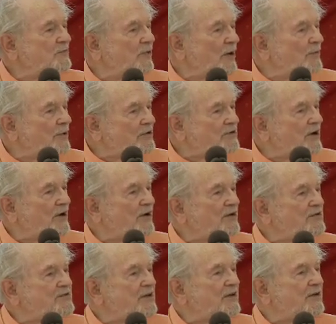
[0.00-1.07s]

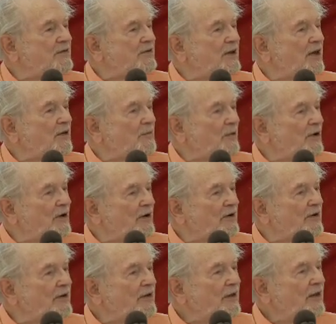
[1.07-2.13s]
brahmacharis can take
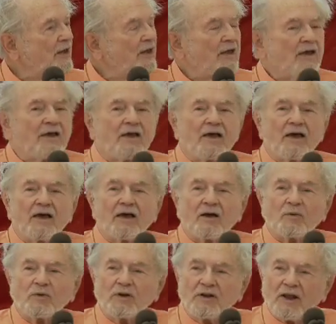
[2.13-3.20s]
part.
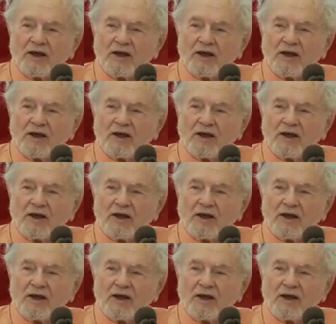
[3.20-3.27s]
I would